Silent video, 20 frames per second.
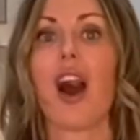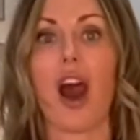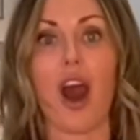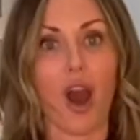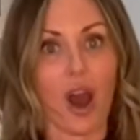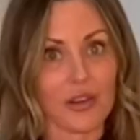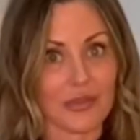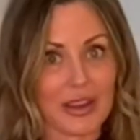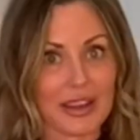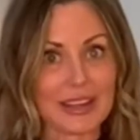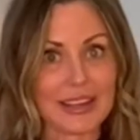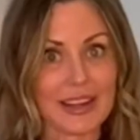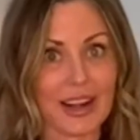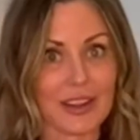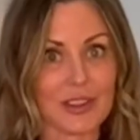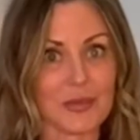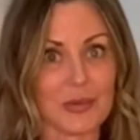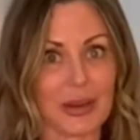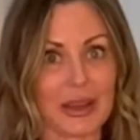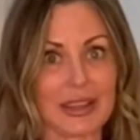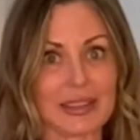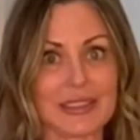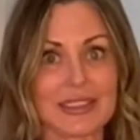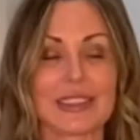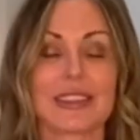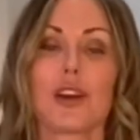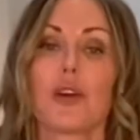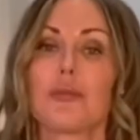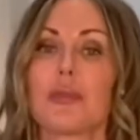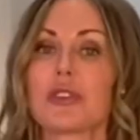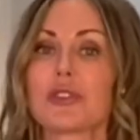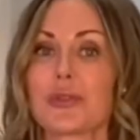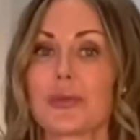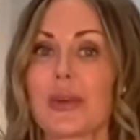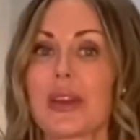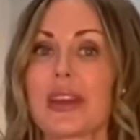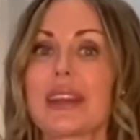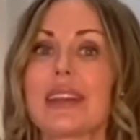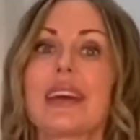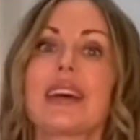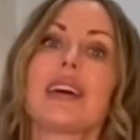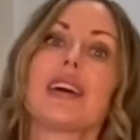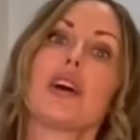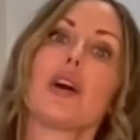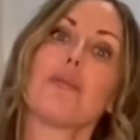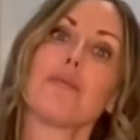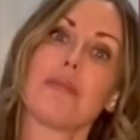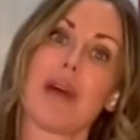off 89th Place between